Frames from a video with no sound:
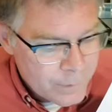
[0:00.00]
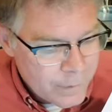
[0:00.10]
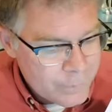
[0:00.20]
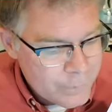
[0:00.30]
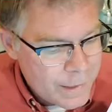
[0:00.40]

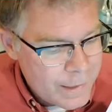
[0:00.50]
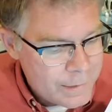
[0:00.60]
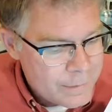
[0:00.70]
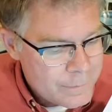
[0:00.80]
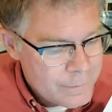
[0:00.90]

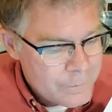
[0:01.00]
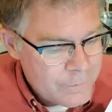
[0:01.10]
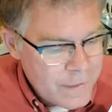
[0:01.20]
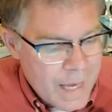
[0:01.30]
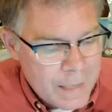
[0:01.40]
Okay?
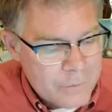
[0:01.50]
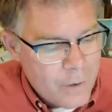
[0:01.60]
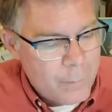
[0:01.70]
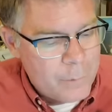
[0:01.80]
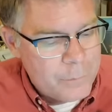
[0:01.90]
Fiat is
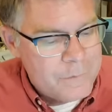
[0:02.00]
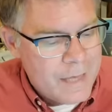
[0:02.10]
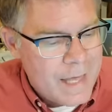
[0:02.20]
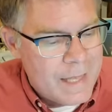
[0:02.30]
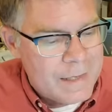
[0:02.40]
almost
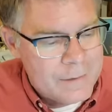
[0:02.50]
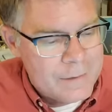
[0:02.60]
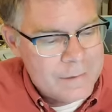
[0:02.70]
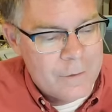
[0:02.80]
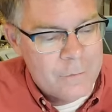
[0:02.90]
dead.
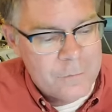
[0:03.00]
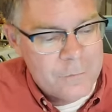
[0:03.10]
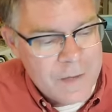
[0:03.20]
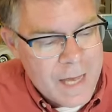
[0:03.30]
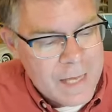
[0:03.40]
Yes,
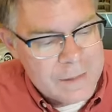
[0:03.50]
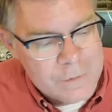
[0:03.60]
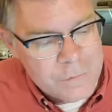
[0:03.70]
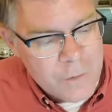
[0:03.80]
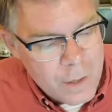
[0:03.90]
Fiat
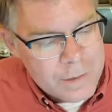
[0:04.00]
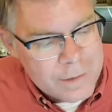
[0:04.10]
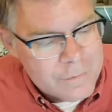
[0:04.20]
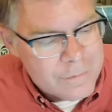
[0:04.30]
is on its